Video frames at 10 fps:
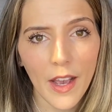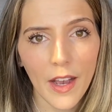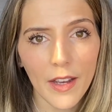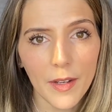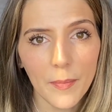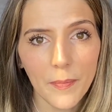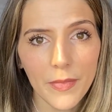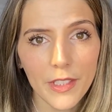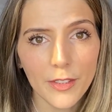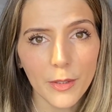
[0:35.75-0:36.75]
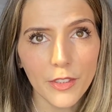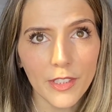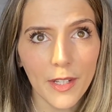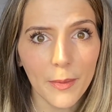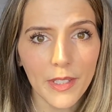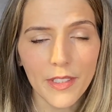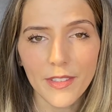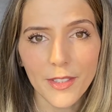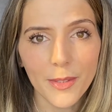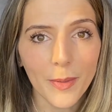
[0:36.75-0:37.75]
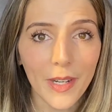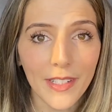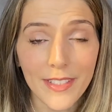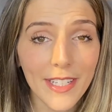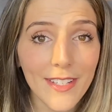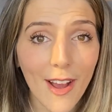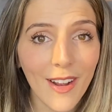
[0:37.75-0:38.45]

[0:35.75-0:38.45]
Um, so I just kind of want to do a TikTok